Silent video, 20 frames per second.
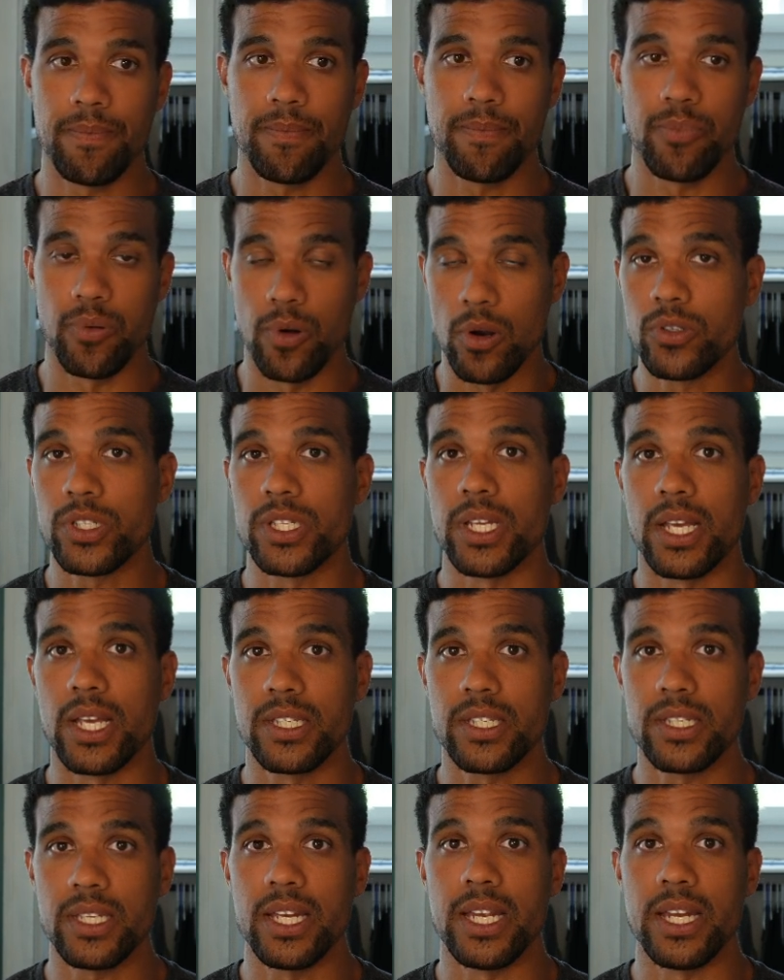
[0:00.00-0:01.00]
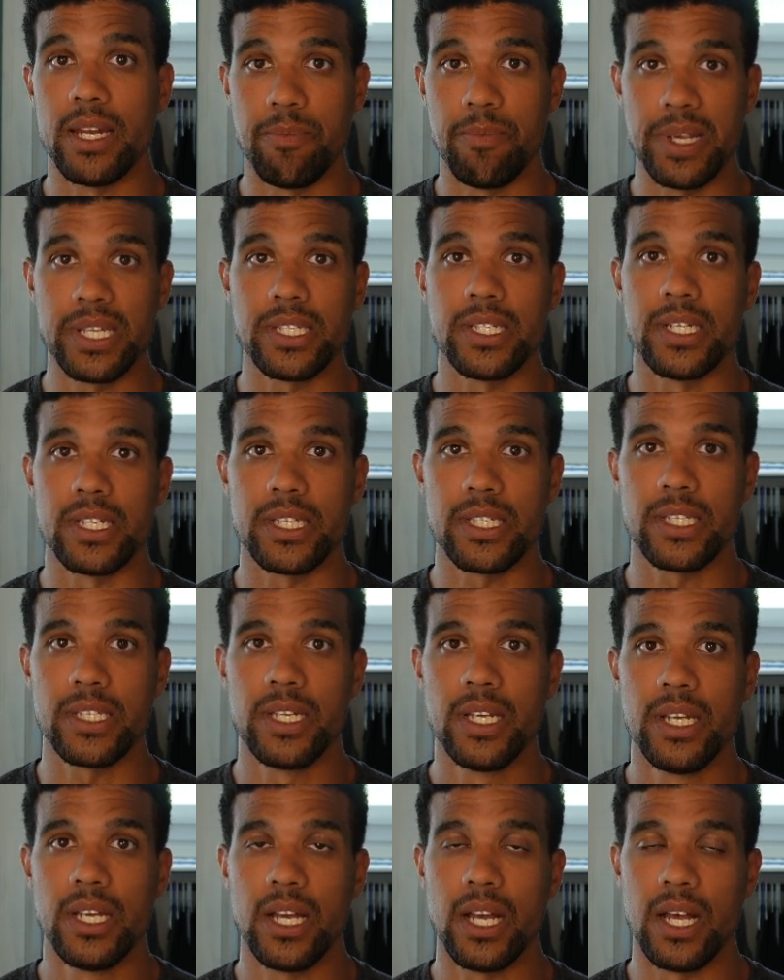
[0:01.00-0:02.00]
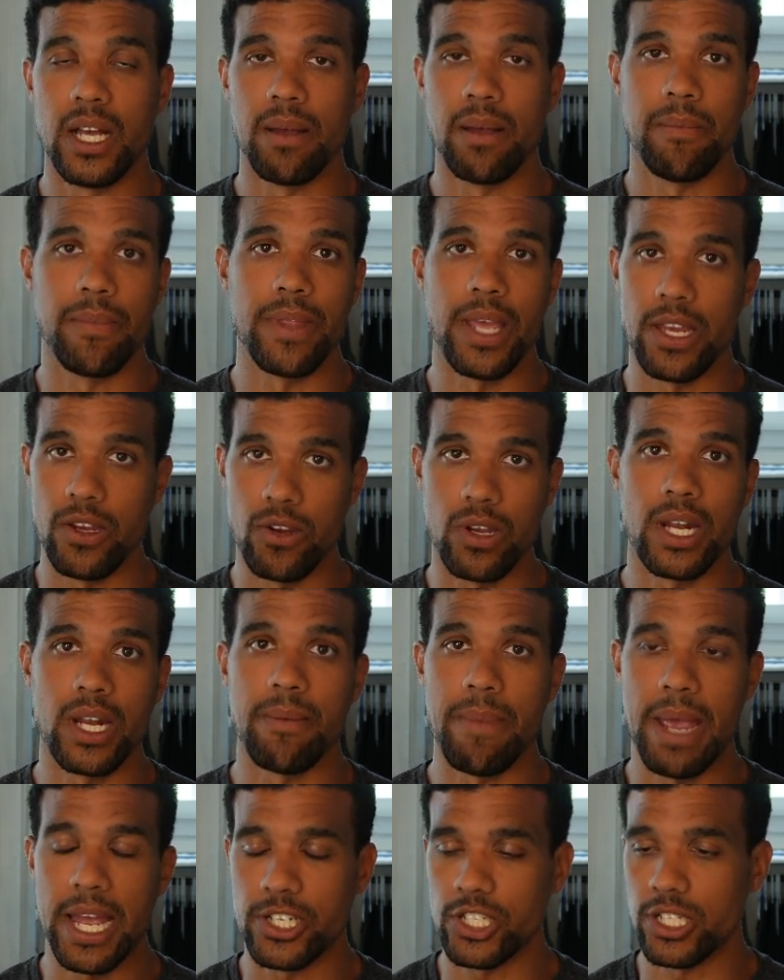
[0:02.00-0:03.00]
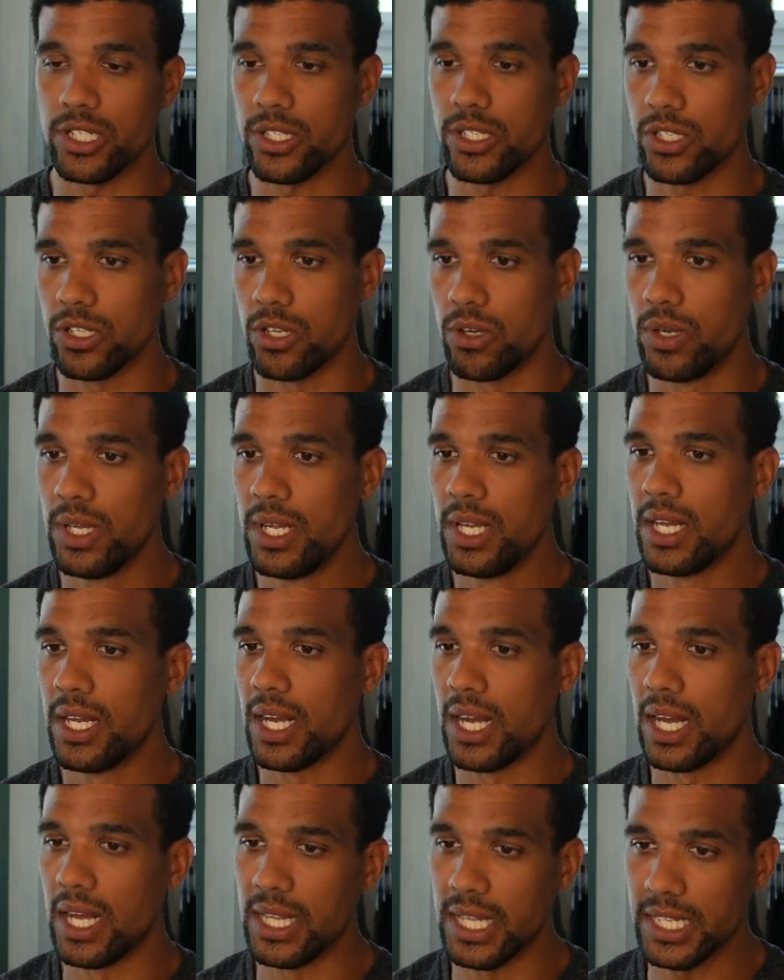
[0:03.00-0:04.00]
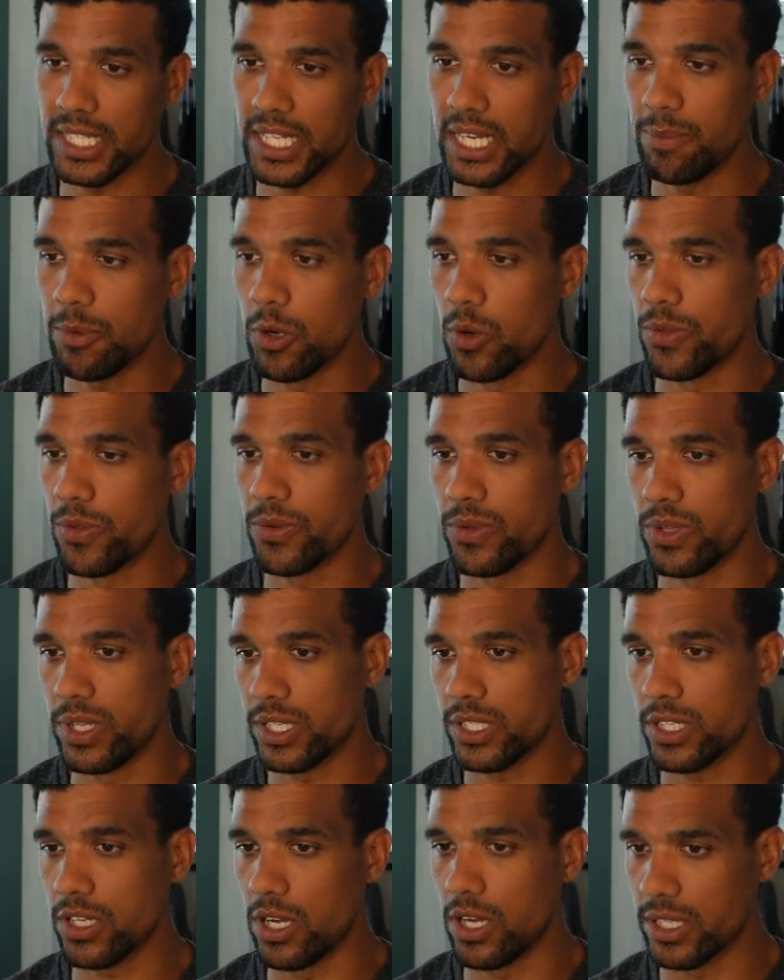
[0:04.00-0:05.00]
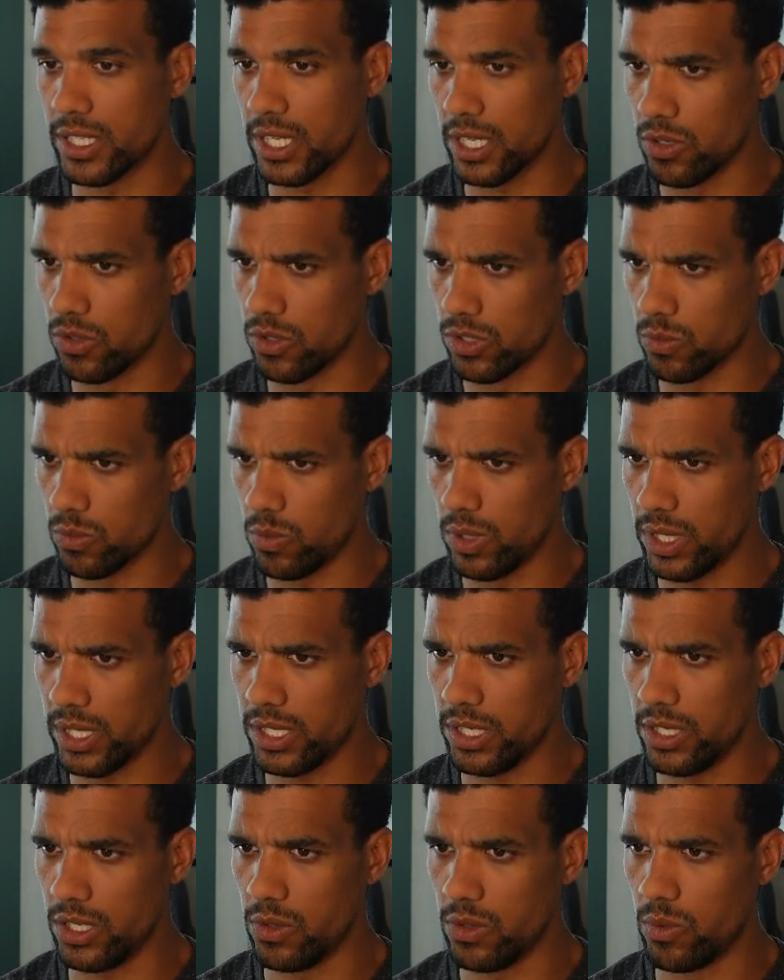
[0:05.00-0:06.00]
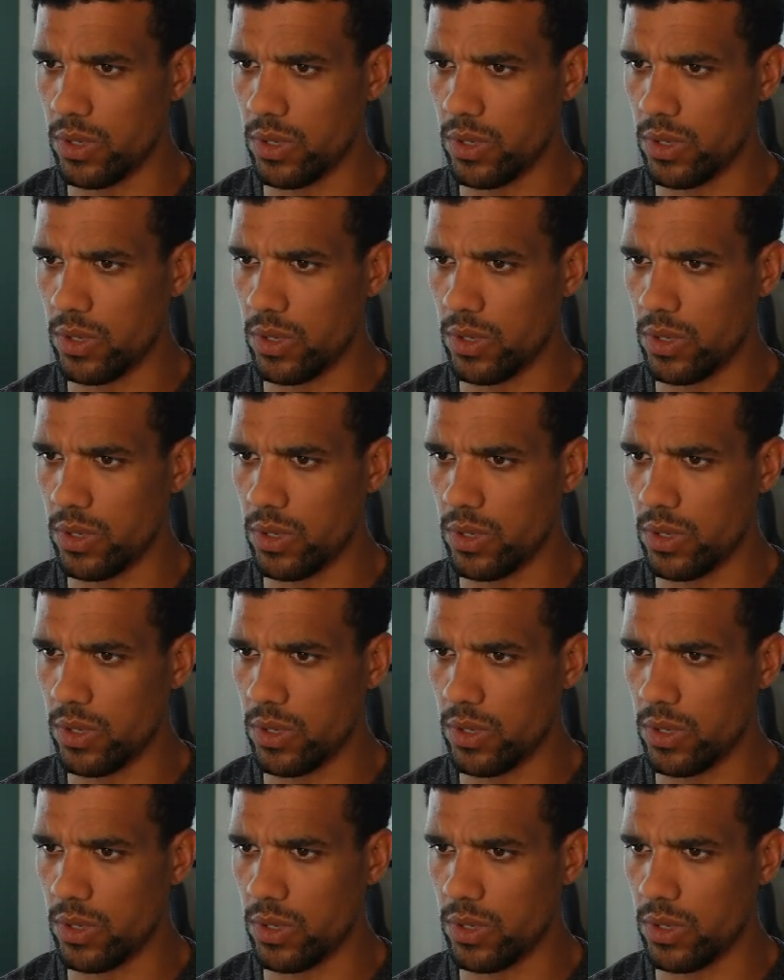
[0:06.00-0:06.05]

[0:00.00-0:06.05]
process in business that you can imagine. So let's keep going through this. Content goals. What do you